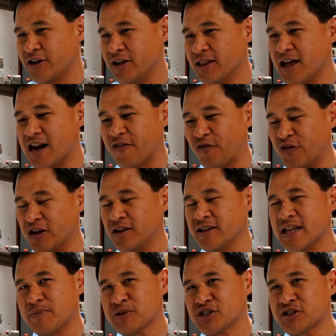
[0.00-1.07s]
lot of feel
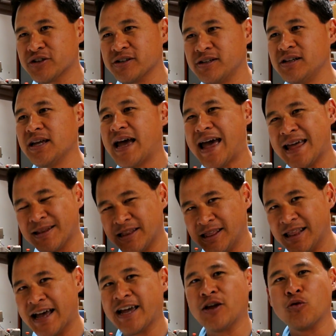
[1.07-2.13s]
in that material, and
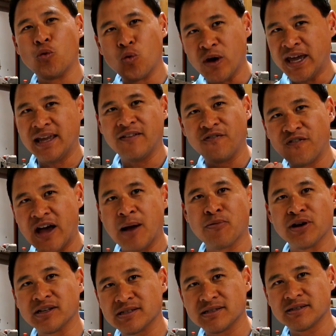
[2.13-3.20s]
lightweight
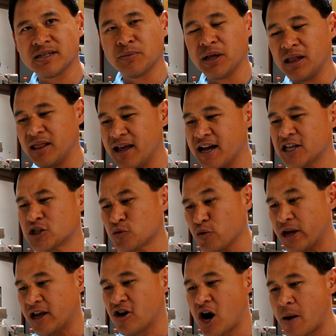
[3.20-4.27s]
fabrics. Some of the lightest
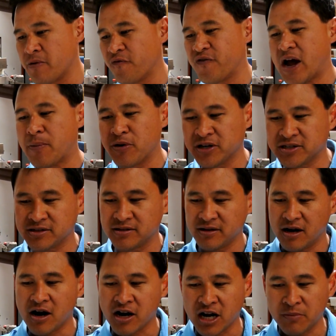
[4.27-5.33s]
weight carbon fabrics
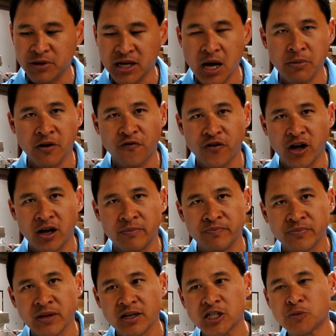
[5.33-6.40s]
are going to be coming from
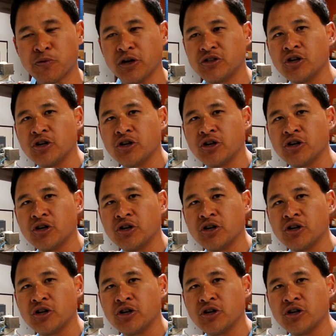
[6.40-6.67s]
spread